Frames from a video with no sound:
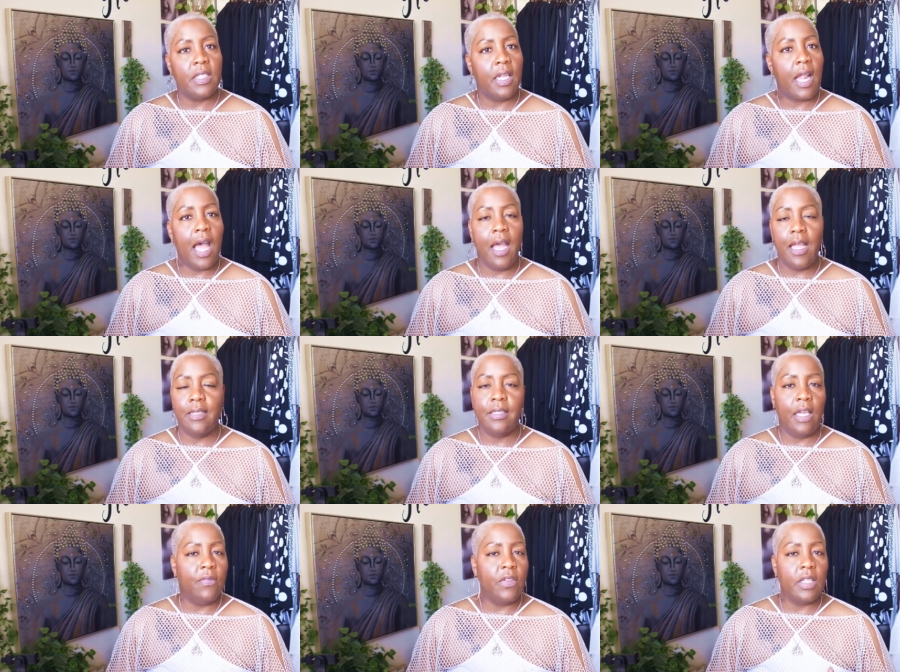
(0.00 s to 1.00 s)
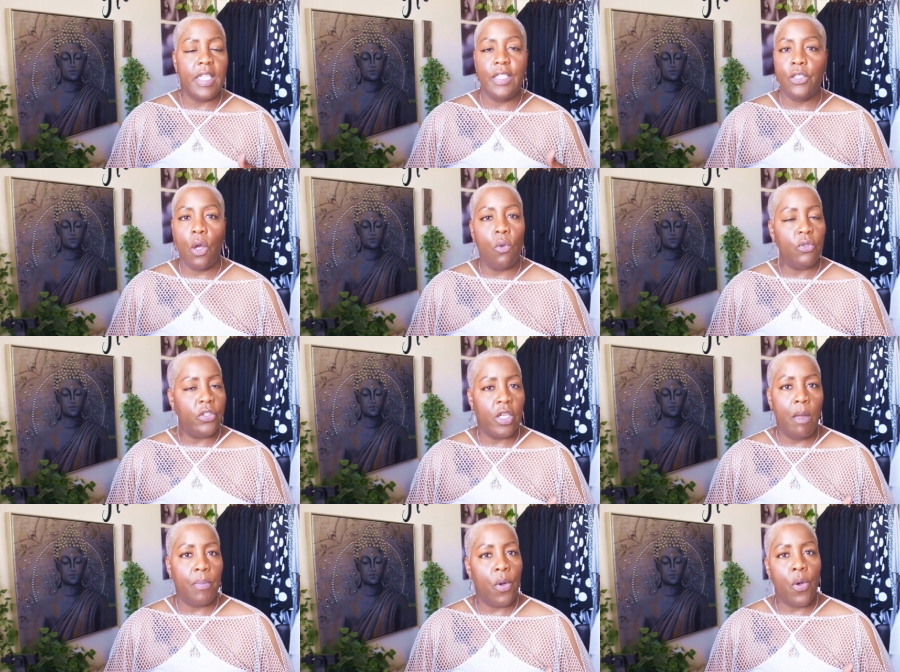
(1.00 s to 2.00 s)
that I definitely don't
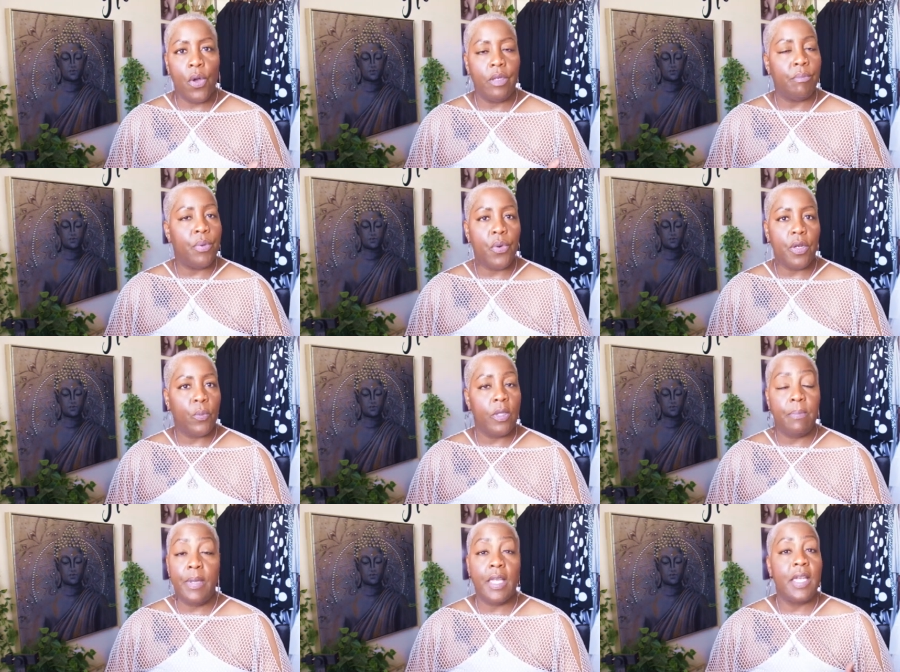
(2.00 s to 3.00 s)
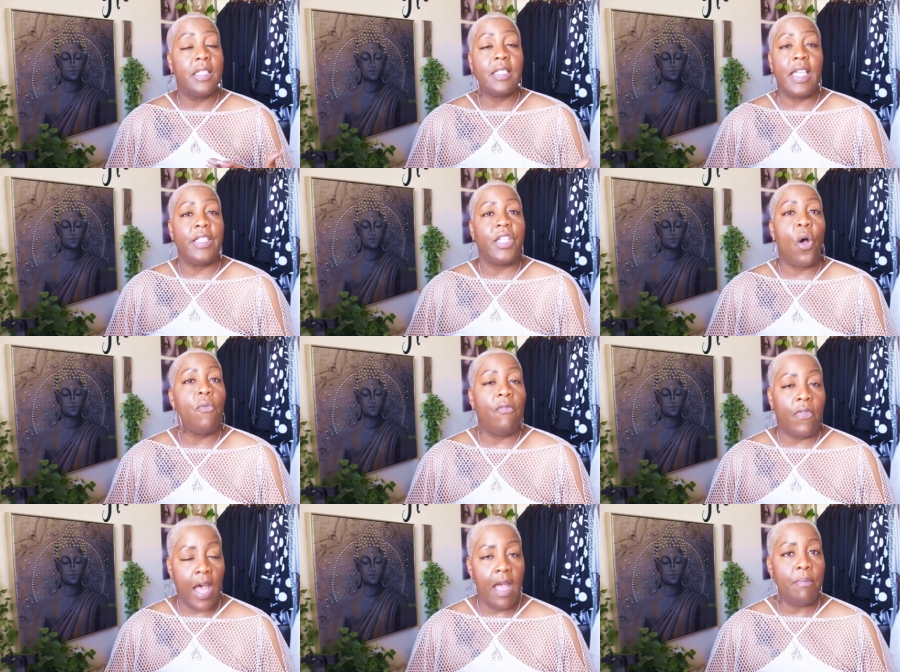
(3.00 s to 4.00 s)
jump on board with because they don't
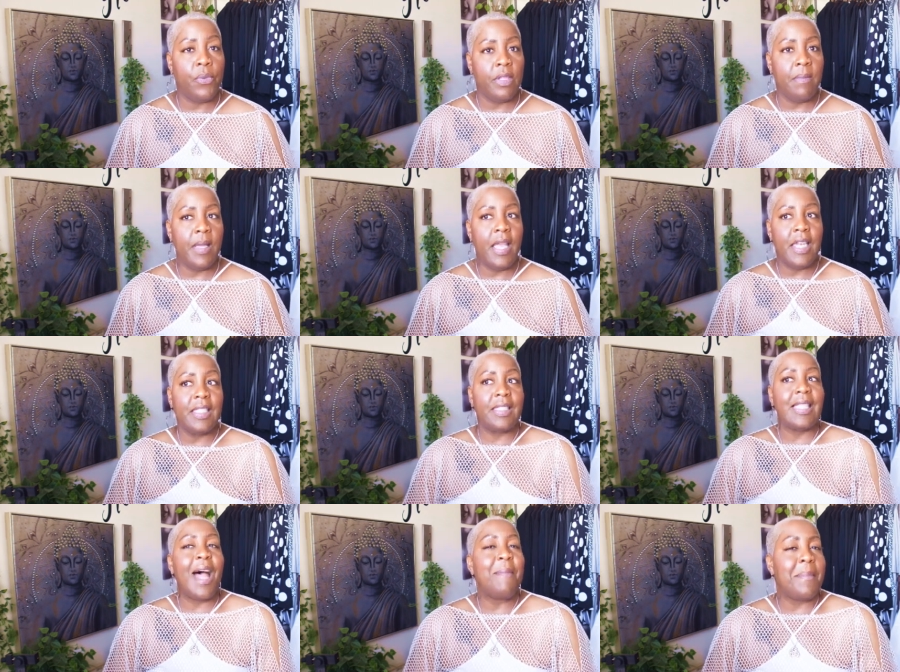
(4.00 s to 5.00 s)
vibe with me. It is not